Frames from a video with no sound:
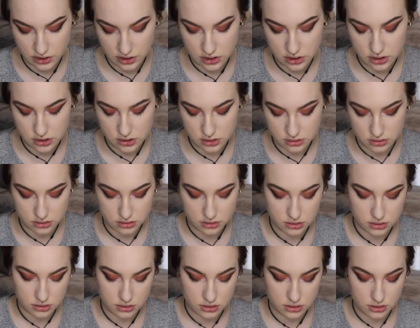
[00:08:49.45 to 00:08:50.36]

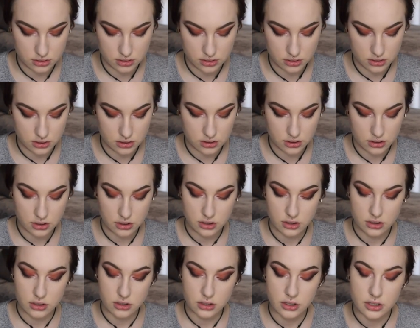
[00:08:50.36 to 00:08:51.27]

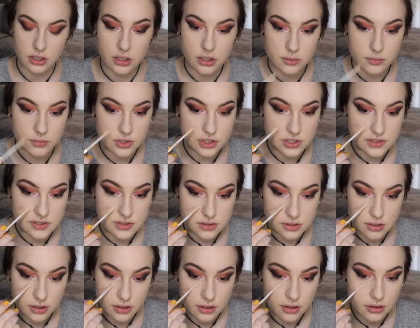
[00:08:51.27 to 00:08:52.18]
And I'm
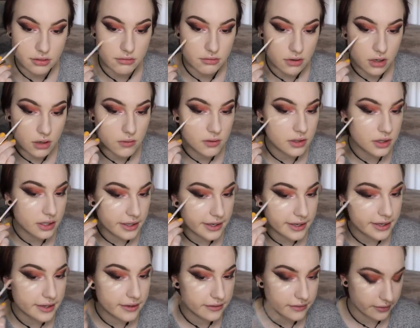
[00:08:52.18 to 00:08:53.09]
just throwing
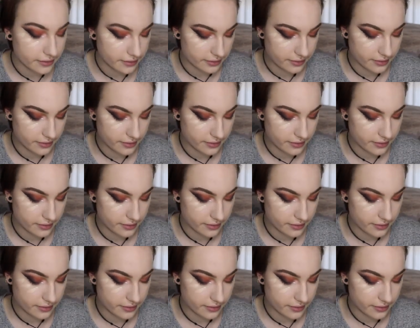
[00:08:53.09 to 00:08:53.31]
that